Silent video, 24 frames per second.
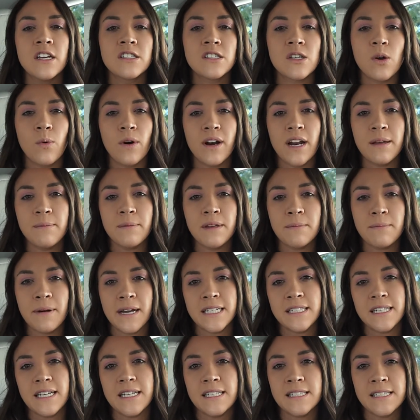So what I mean
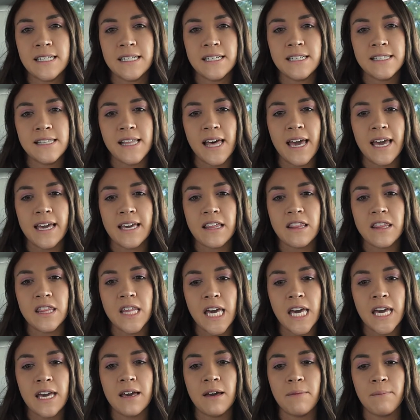by dates is like
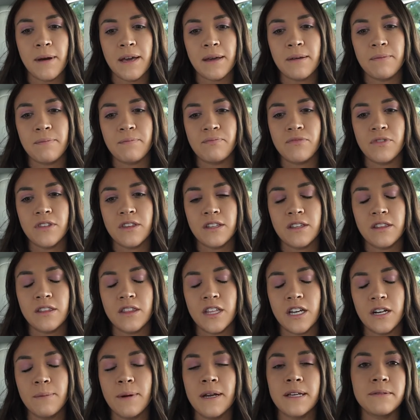they might
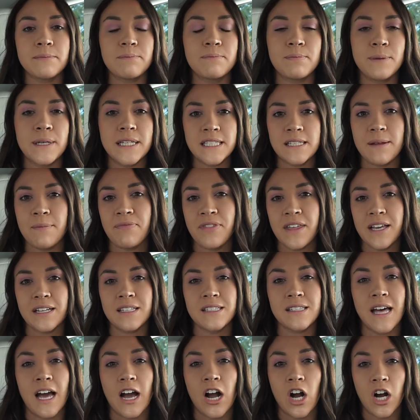there might be some
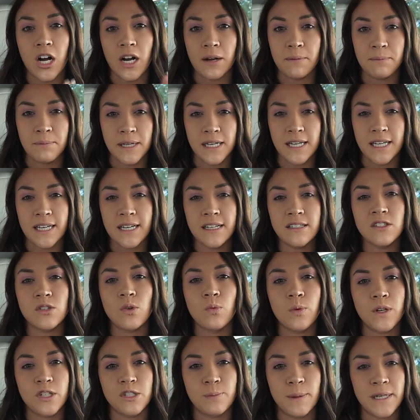things that are immediate,
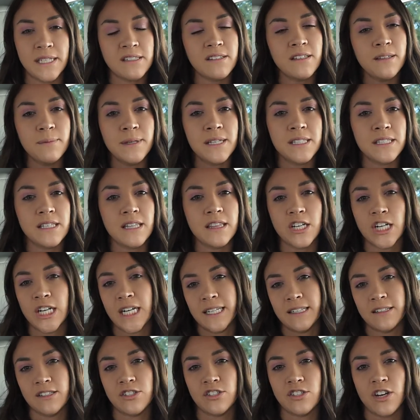which basically means that they're
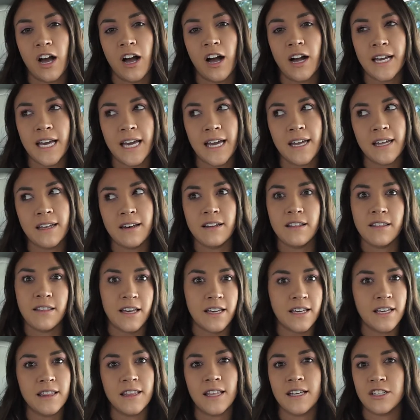in stock and
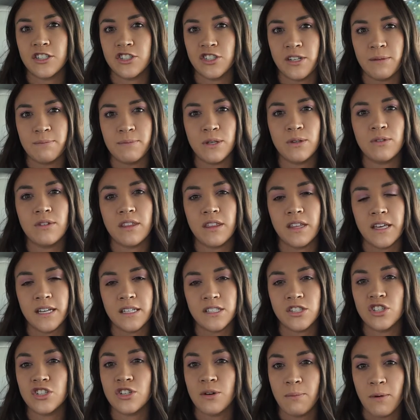they can like ship you the
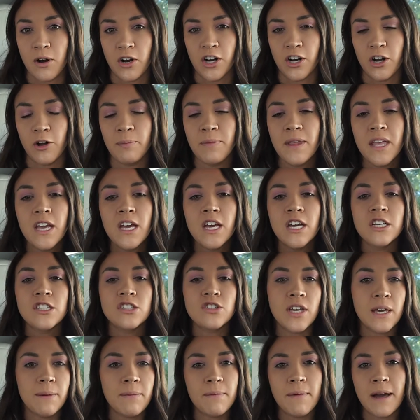things tomorrow.
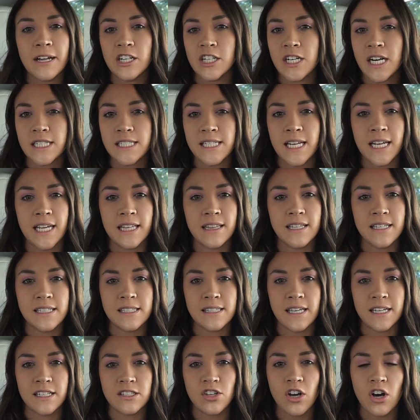So keep in mind you're not taking these
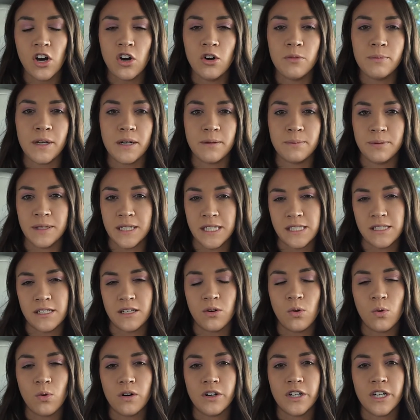things home, you're
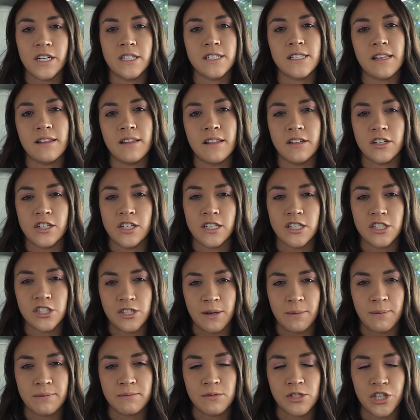placing orders and then they're gonna
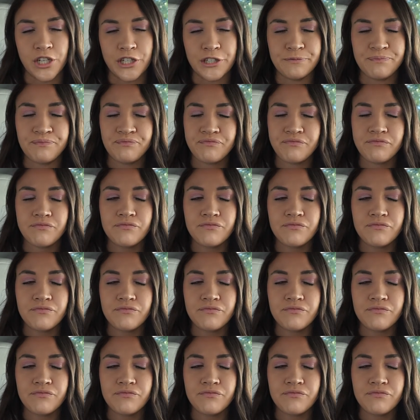ship them to you.